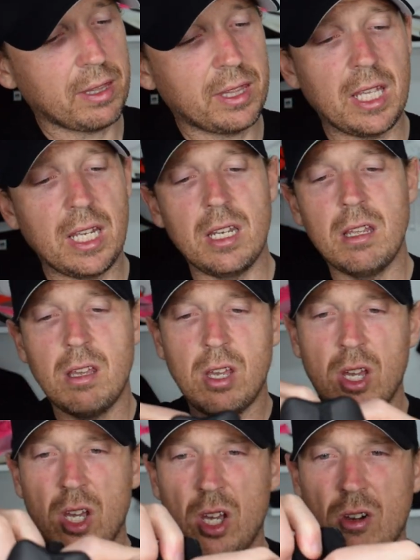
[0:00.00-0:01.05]
a thin,
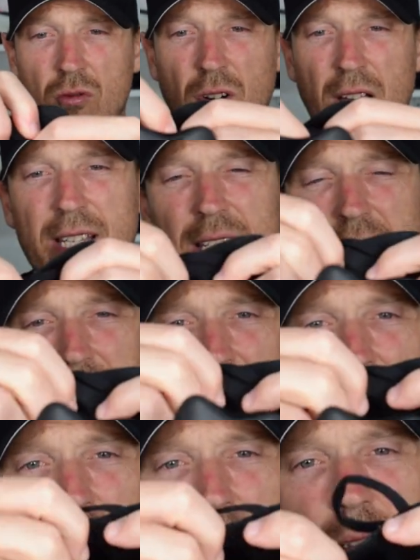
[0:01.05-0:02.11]
racier
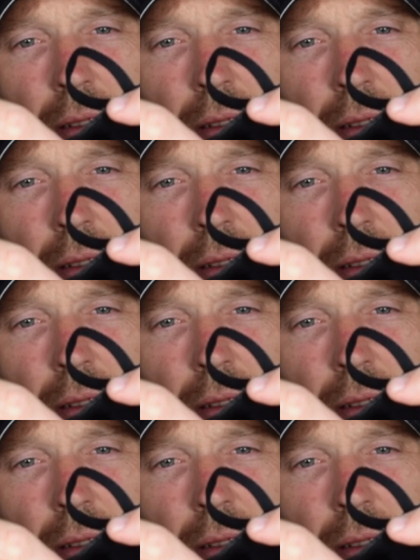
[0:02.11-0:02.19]
tongue,